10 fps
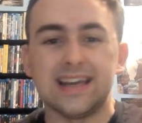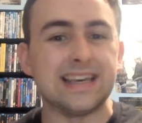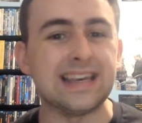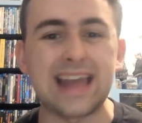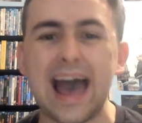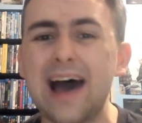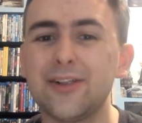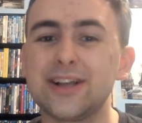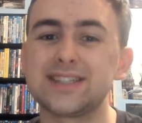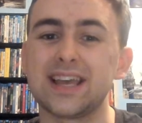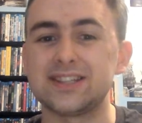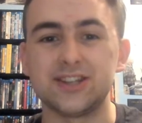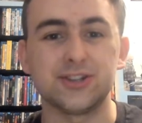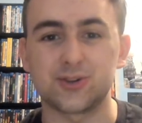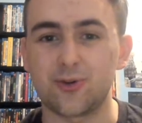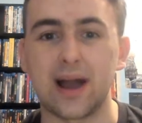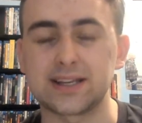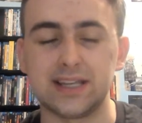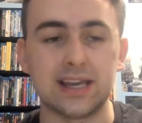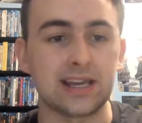Now let's get to the
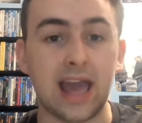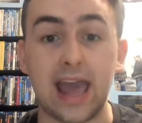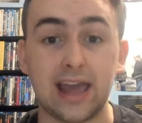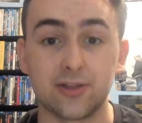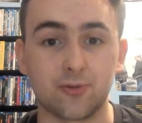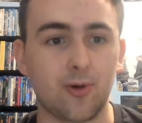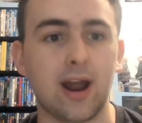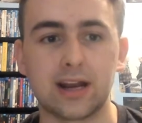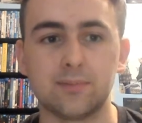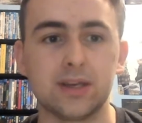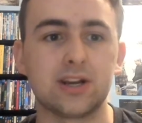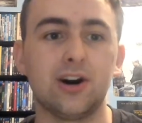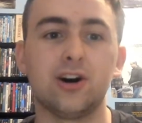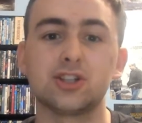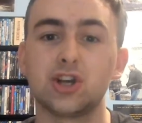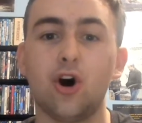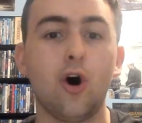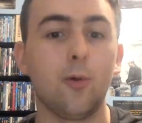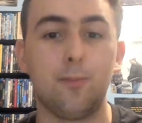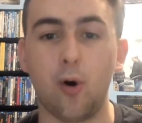directing and the writing, because
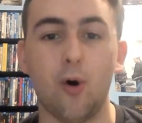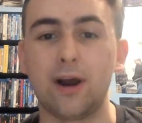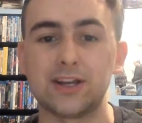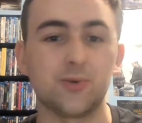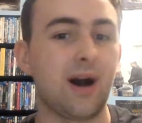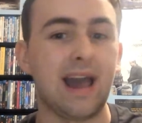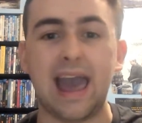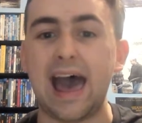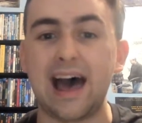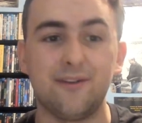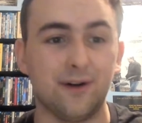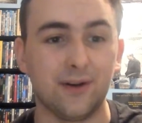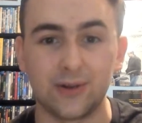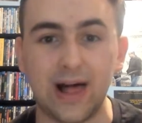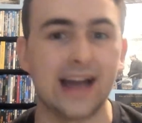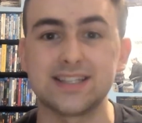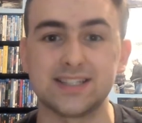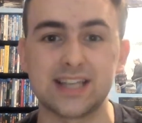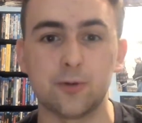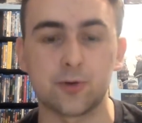oh boy do I have a lot to
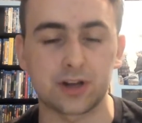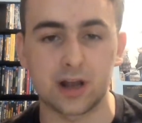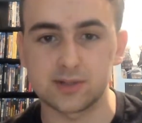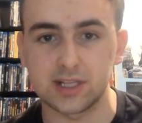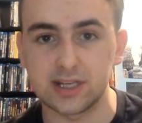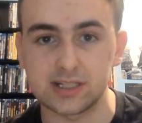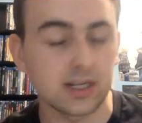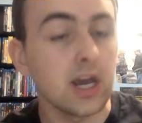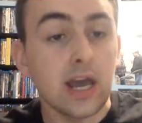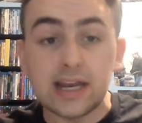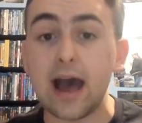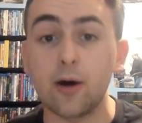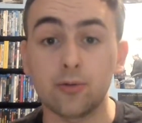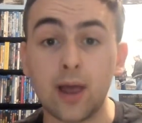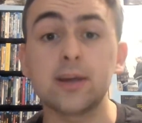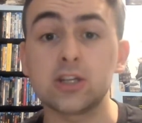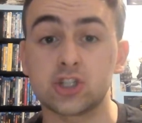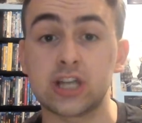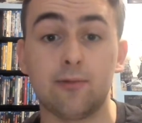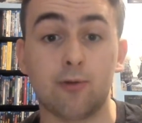say when it comes to this. Now, let me
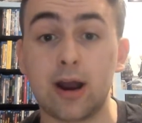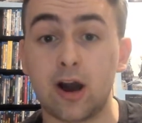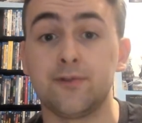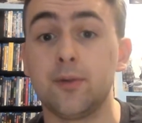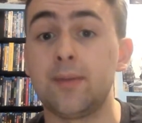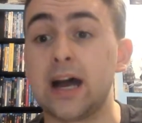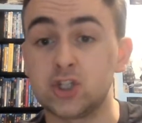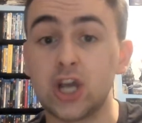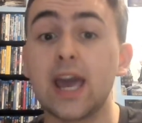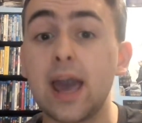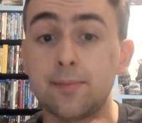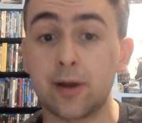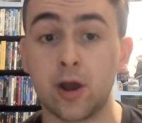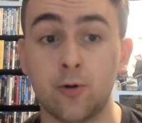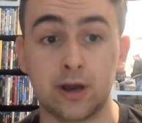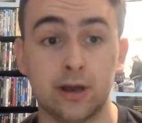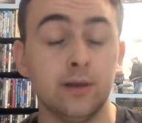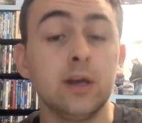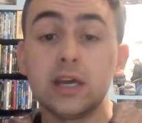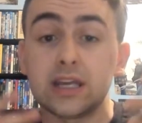just say right off the bat, J.A. Bayona,
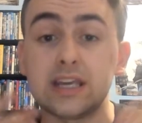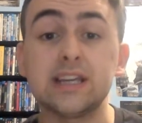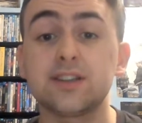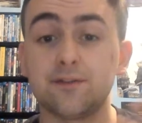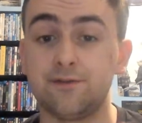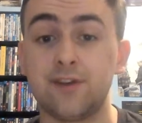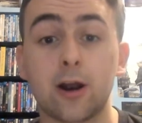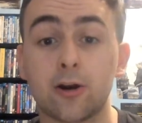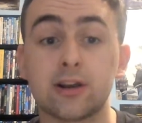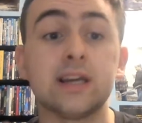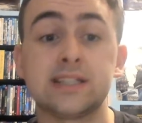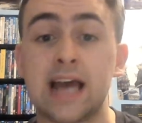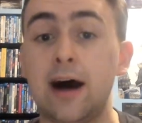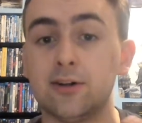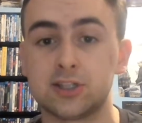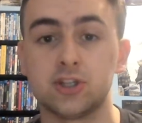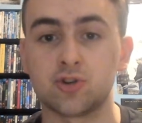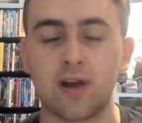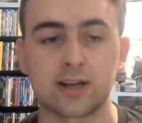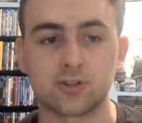he's a very talented
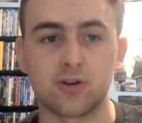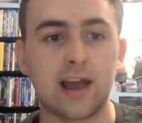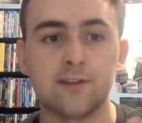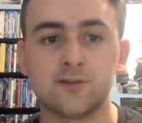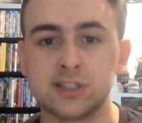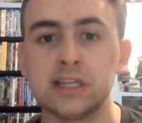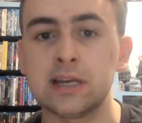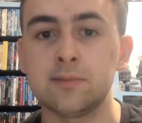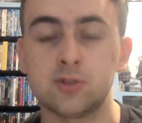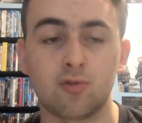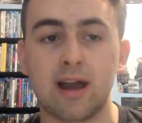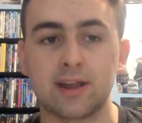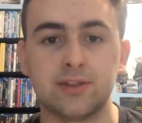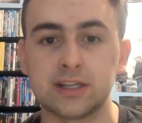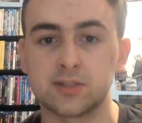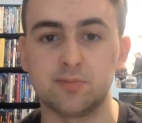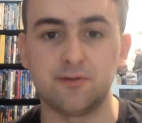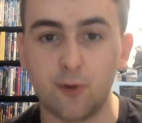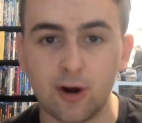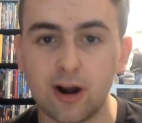director. I have seen him direct things
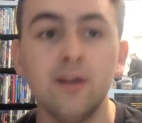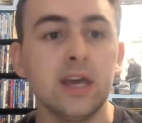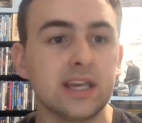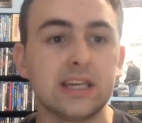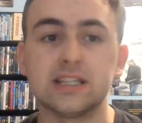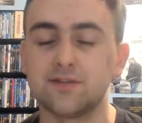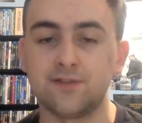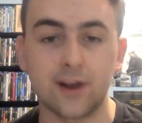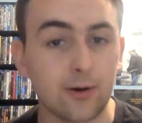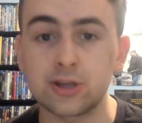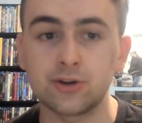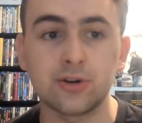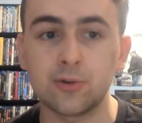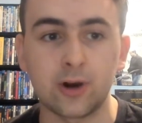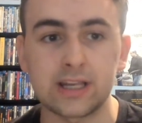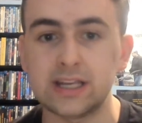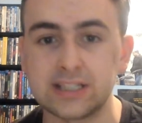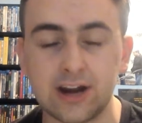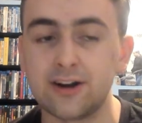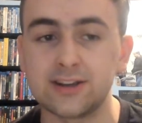before. He's very good at what he
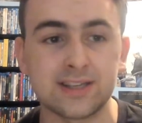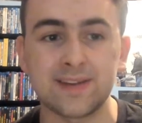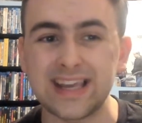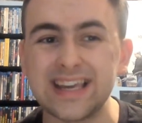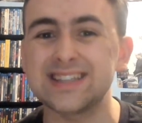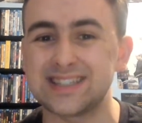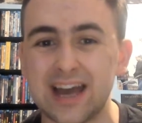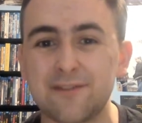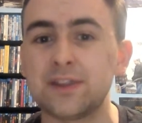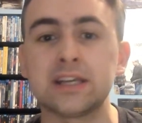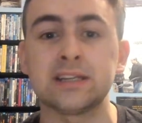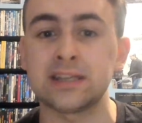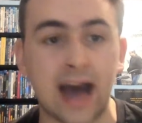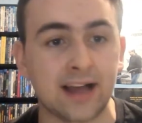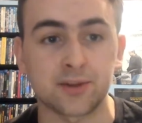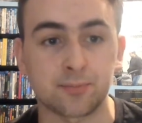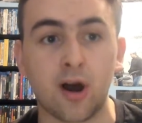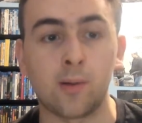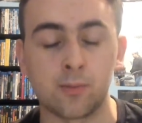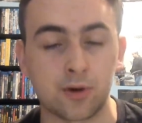does, and he is definitely not the
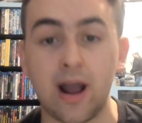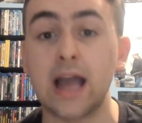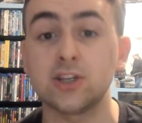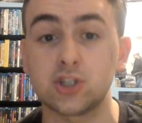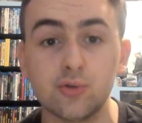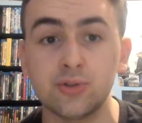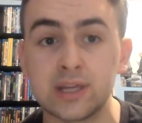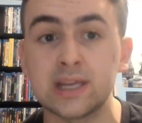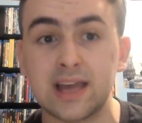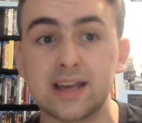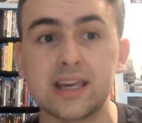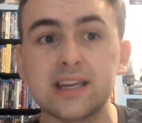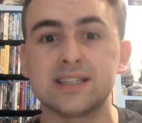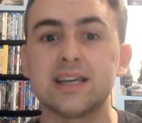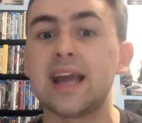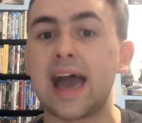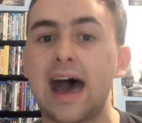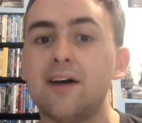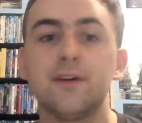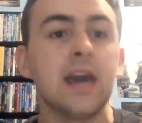problem here. I do think that he did
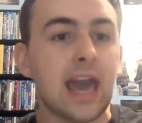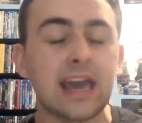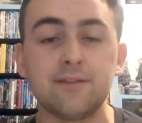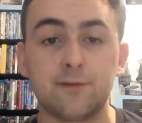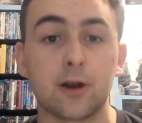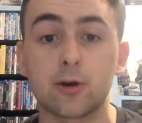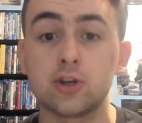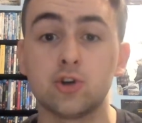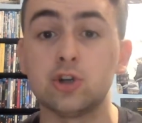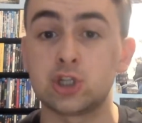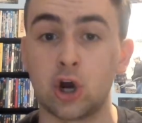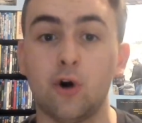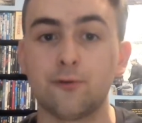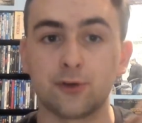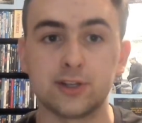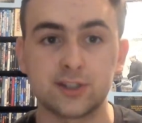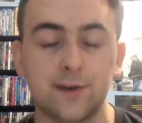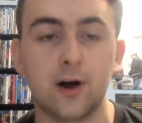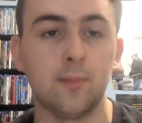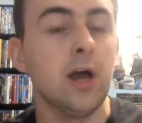have a very good tone for this
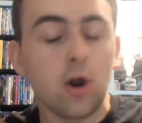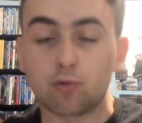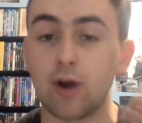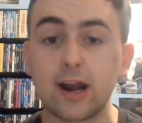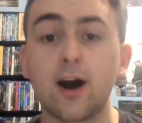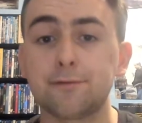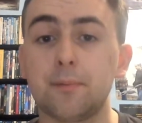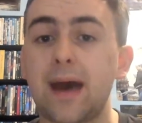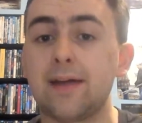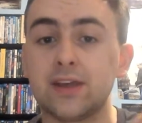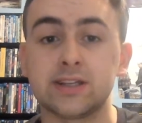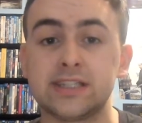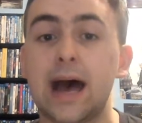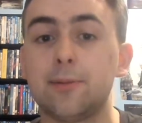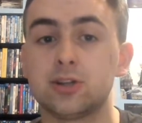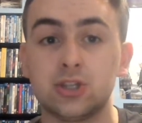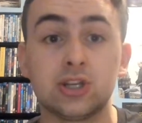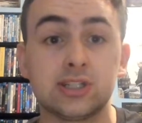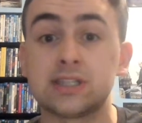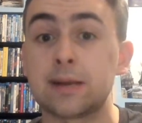film. Right off the bat, they established that
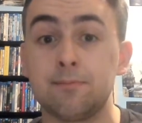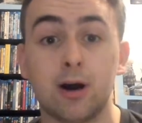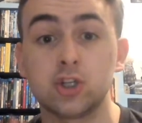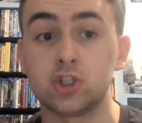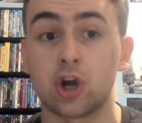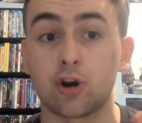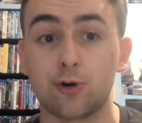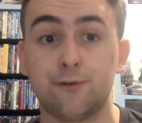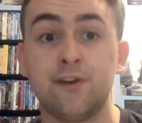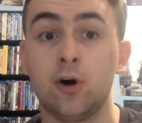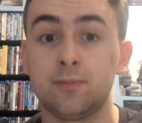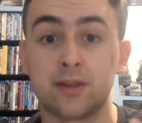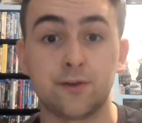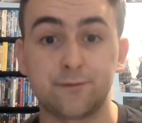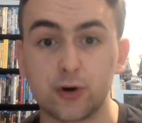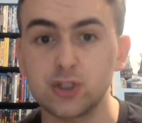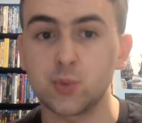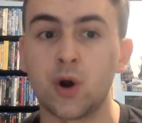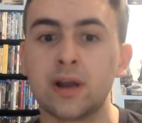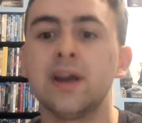this is a much darker film than the first
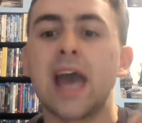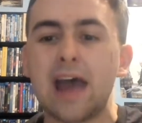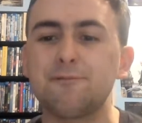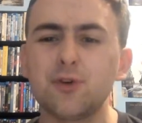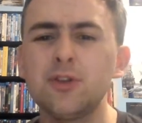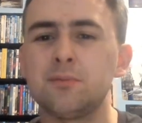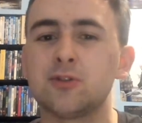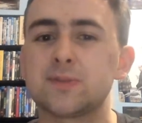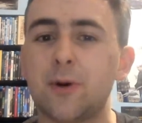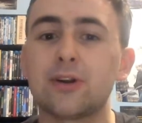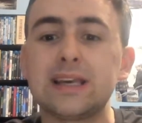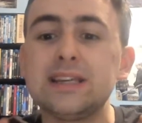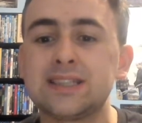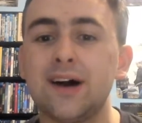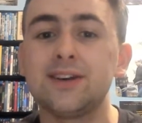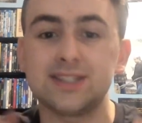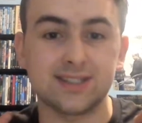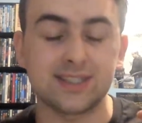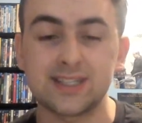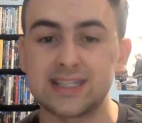one, and for the most part, he does
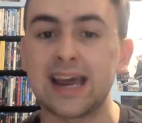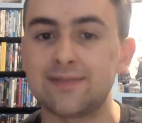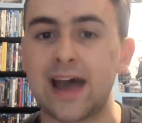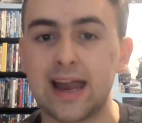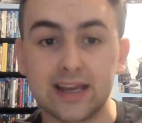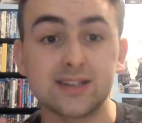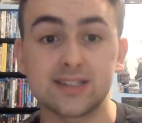sustain that. It